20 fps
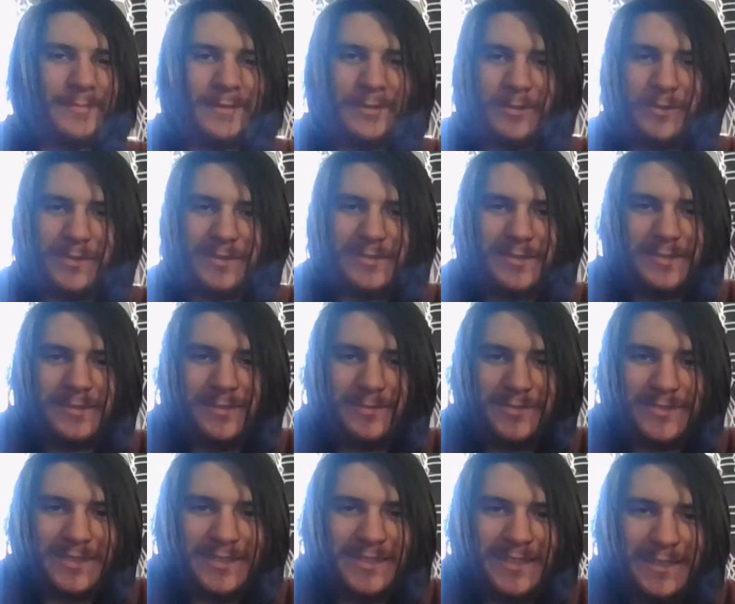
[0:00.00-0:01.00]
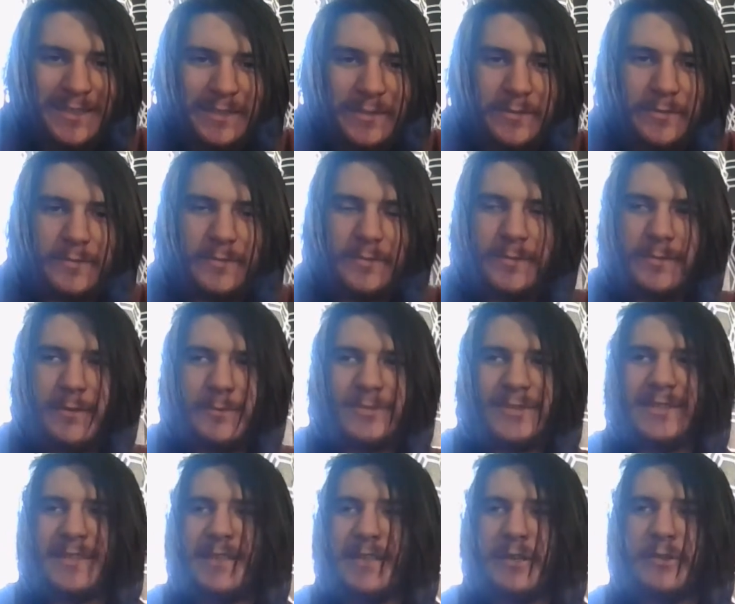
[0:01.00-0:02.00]
It's because I was a teen.
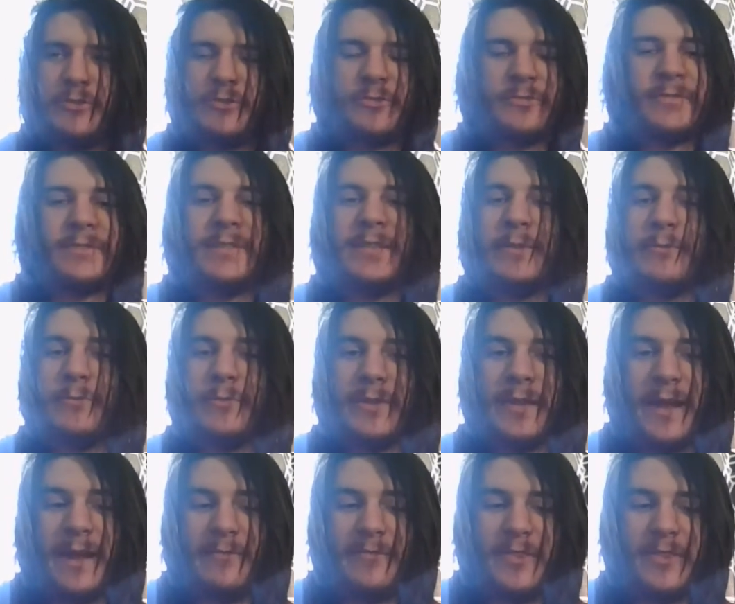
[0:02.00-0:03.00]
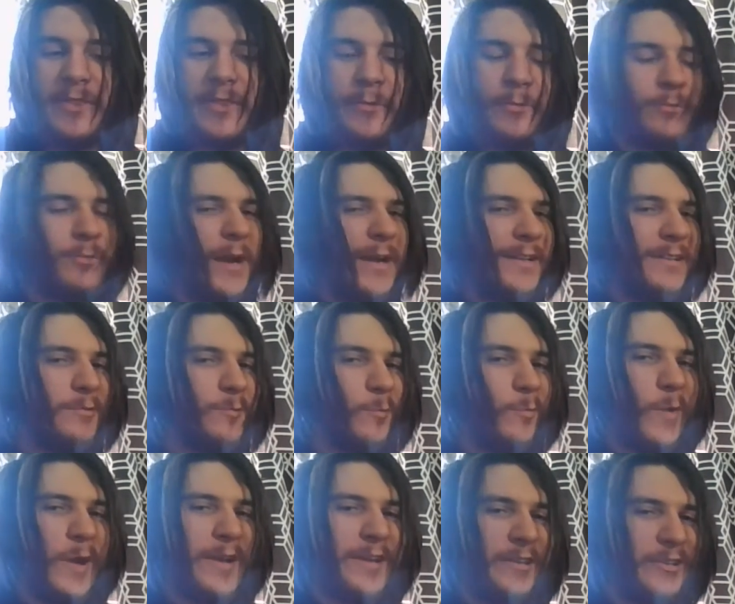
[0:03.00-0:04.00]
As a teenager, didn't really have the right
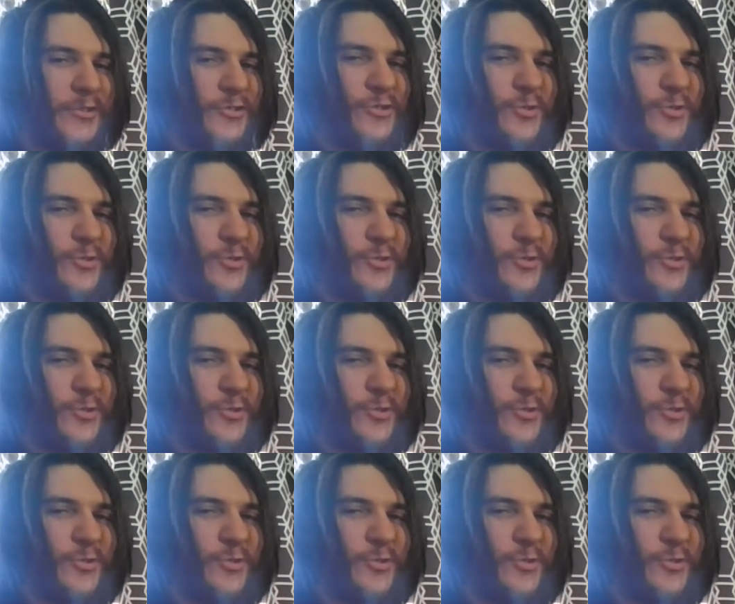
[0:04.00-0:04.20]
way to